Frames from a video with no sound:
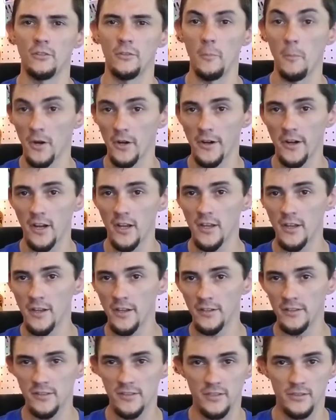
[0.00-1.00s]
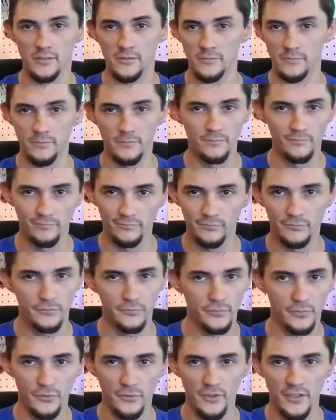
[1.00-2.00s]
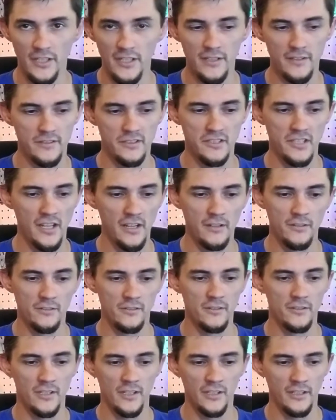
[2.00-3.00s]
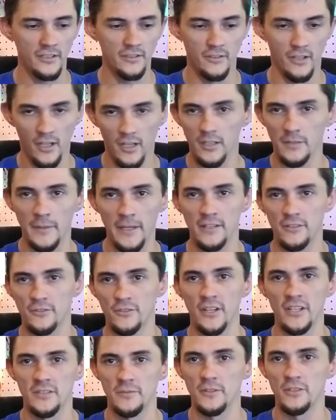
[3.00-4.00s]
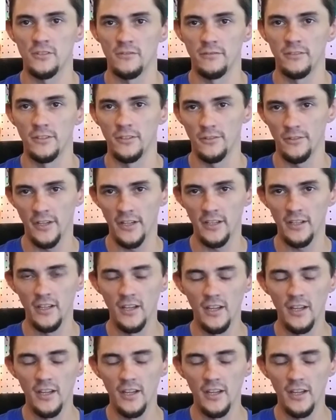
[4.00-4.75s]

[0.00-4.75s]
Mercon, so pretty standard, you know, automatic transmission fluid, right?